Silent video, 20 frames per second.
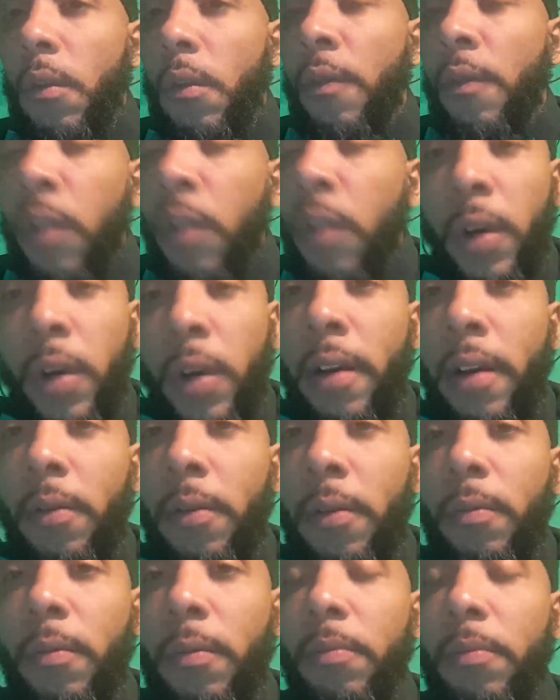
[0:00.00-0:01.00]
For real.
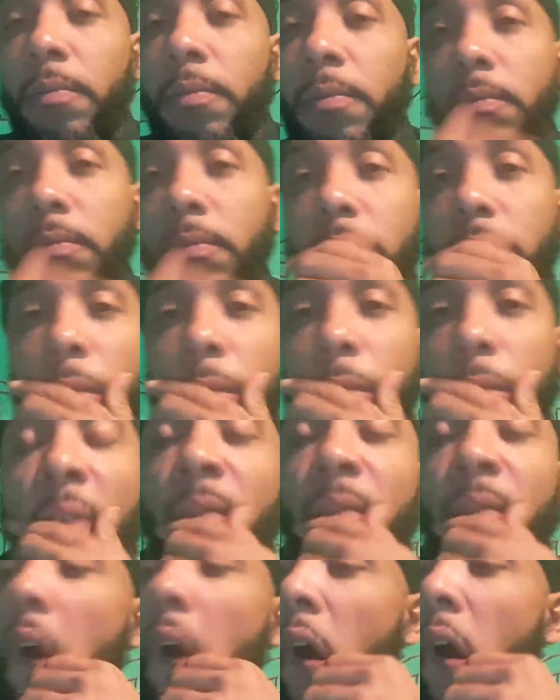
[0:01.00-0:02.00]

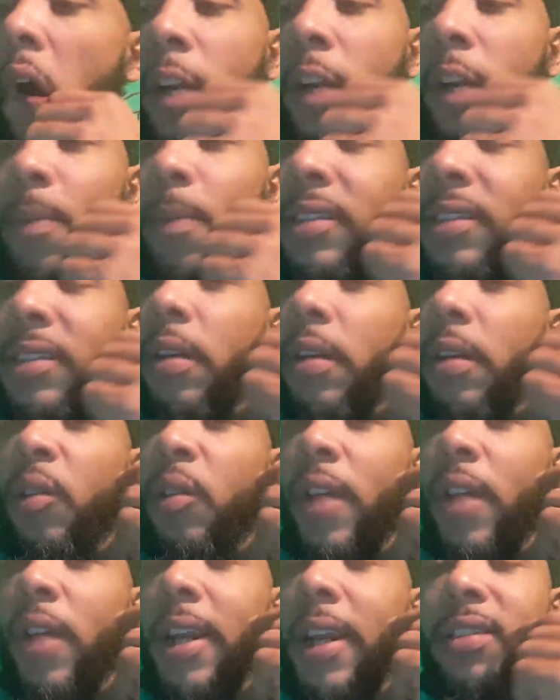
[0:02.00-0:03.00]
For all the Muslim
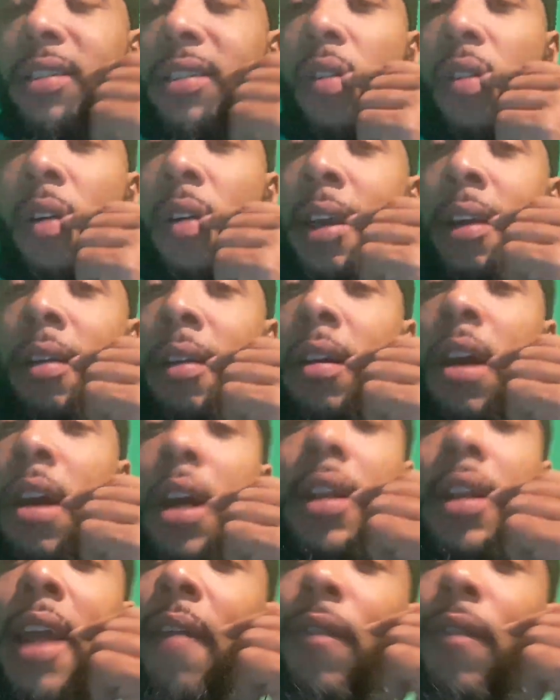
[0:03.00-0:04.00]
critics on here
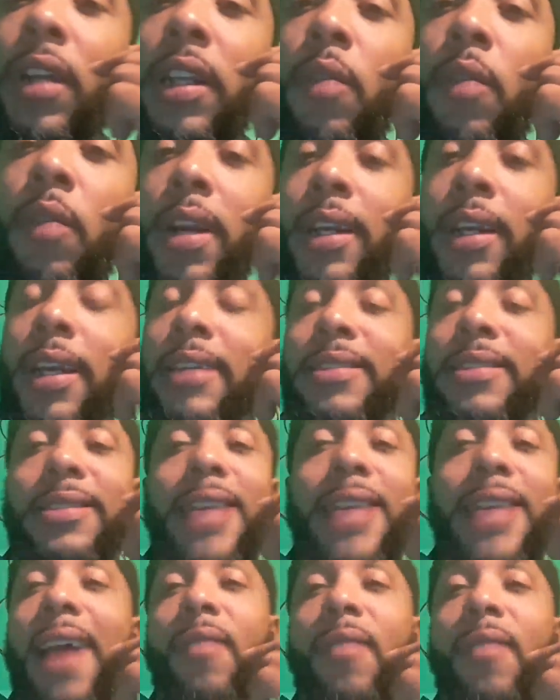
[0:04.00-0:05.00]
that really want to get
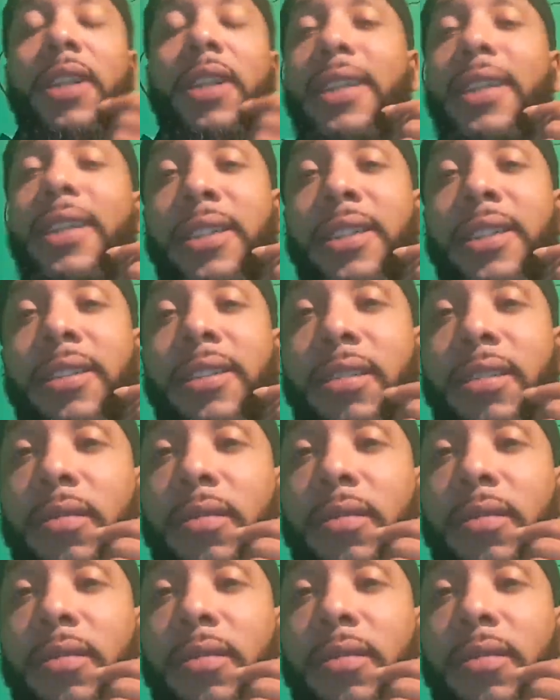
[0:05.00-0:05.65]
sacrilegious,